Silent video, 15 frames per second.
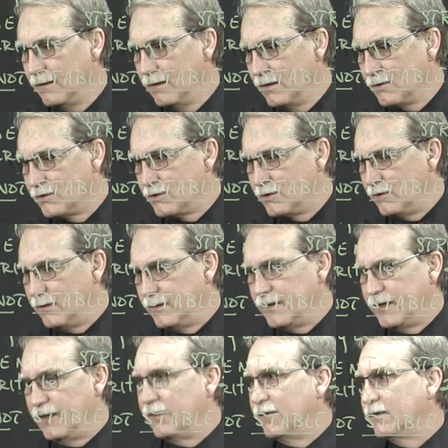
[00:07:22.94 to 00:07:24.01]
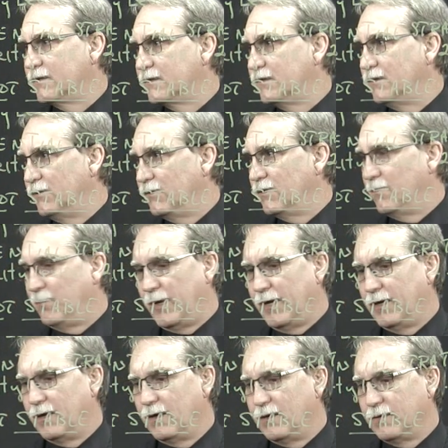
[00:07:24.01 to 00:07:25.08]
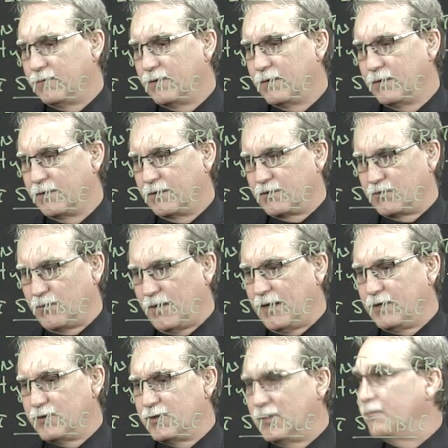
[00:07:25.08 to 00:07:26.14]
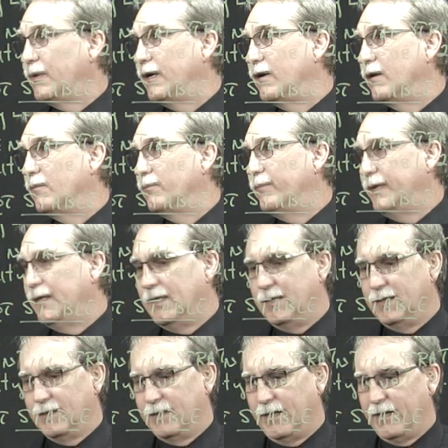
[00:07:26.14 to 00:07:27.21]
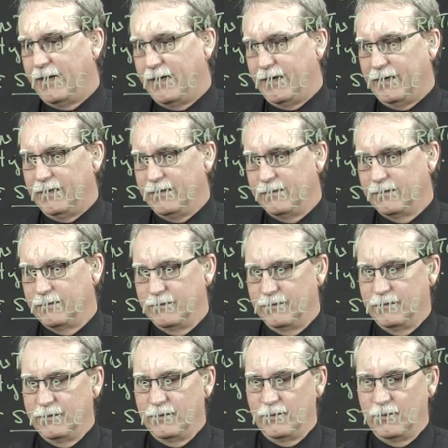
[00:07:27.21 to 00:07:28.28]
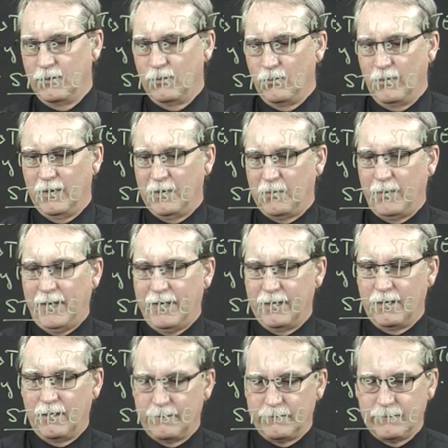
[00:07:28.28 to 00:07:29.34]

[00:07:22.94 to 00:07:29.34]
should get us to the payoff, the strategy pair BA with payoff